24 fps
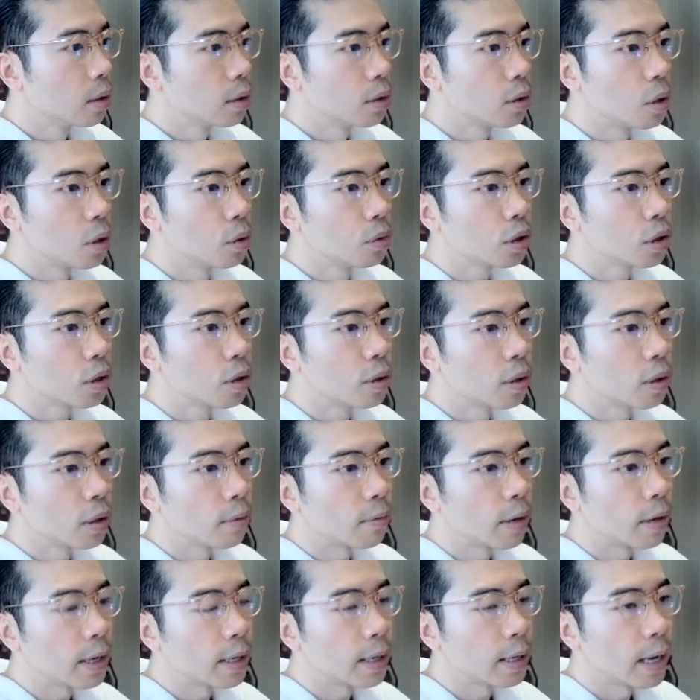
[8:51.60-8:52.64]
Dogecoin
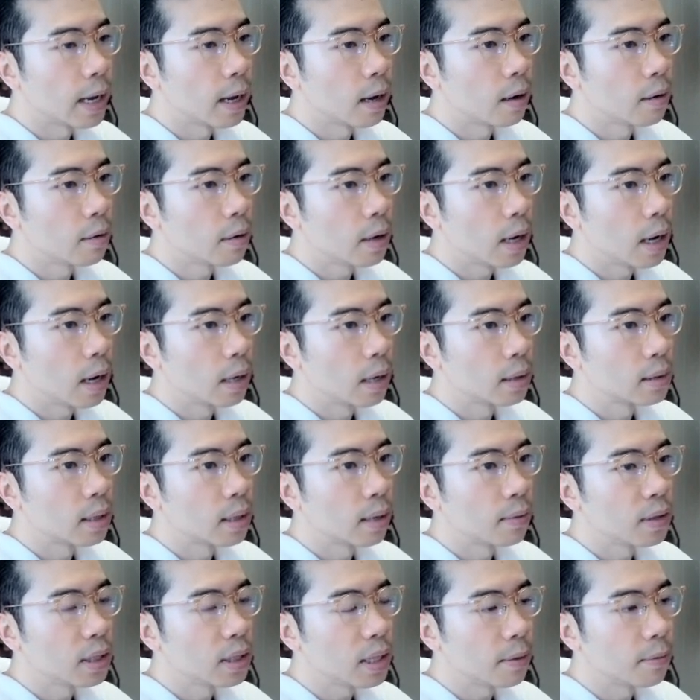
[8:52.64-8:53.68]
right now,
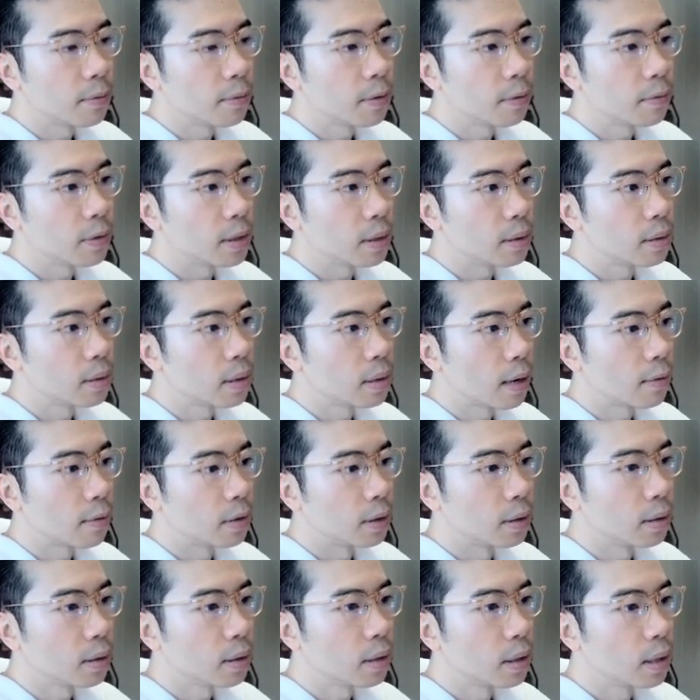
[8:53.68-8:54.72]

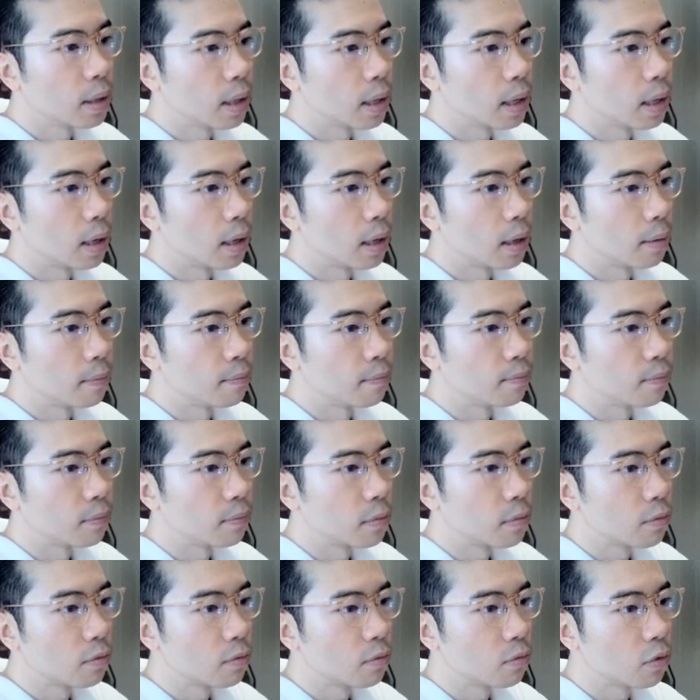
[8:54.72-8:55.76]
1757.
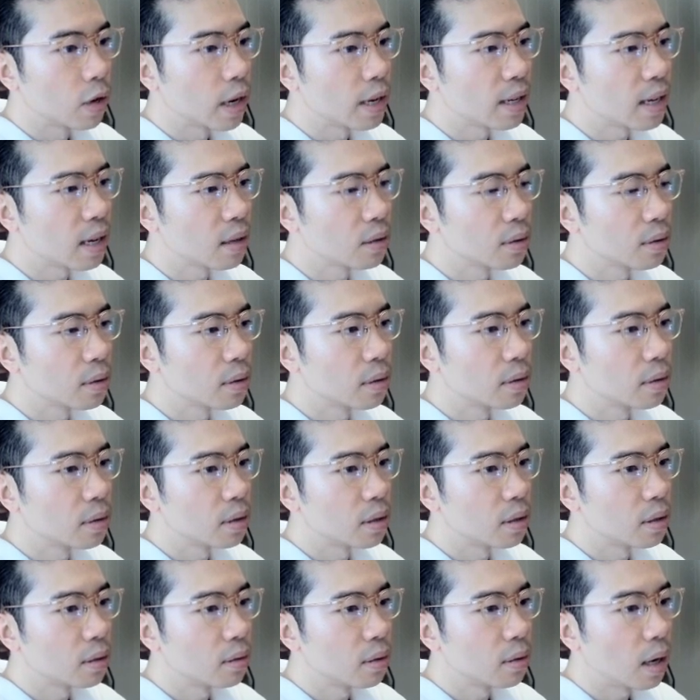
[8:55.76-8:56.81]
Right now, it's just
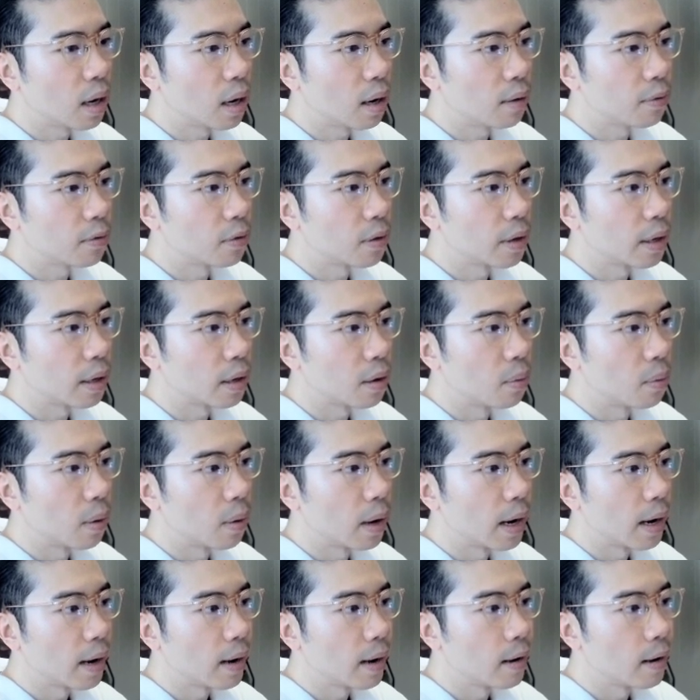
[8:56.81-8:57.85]
still hovering
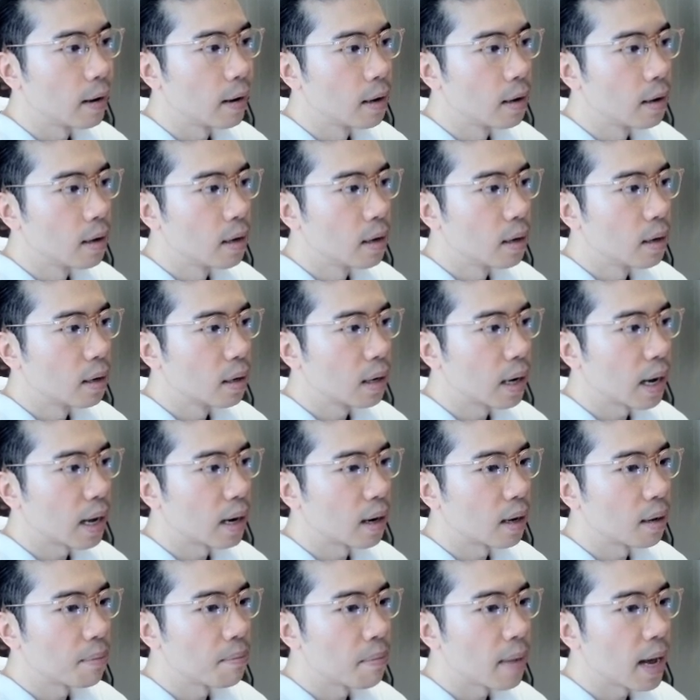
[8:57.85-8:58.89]
away, kind
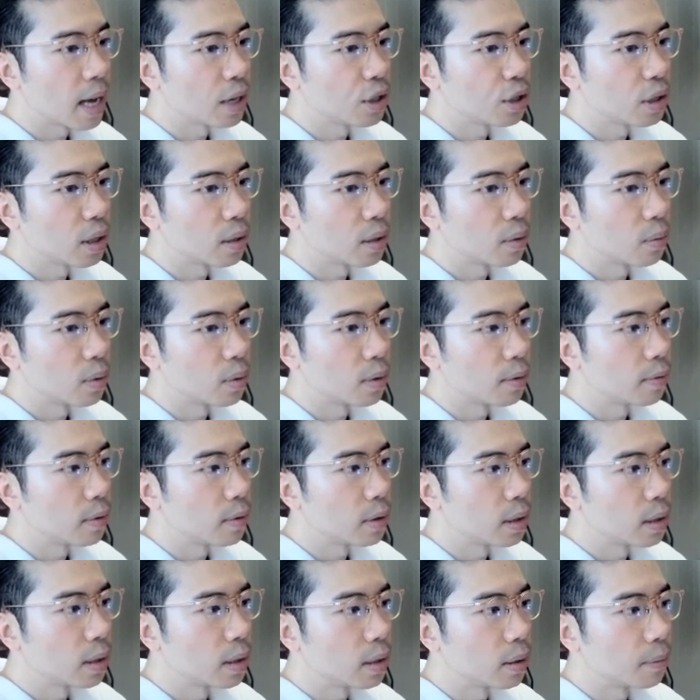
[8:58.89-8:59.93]
of matching with
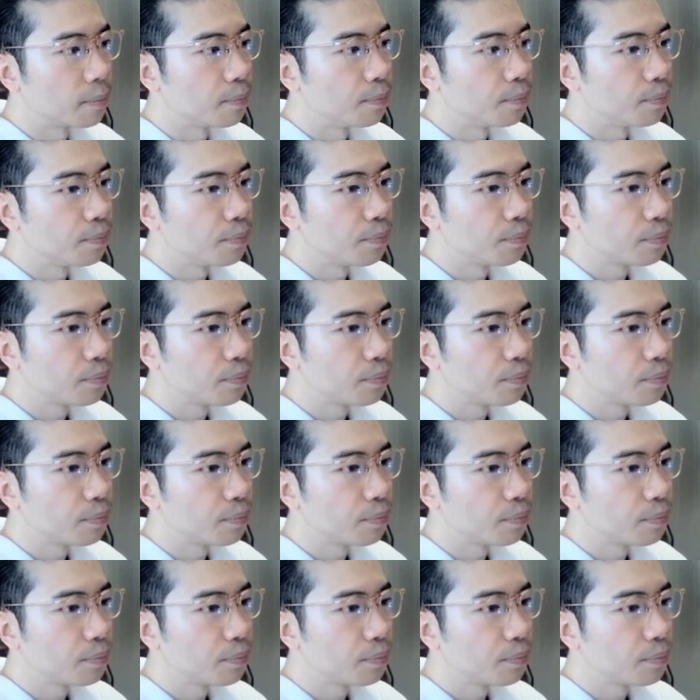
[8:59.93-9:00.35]
the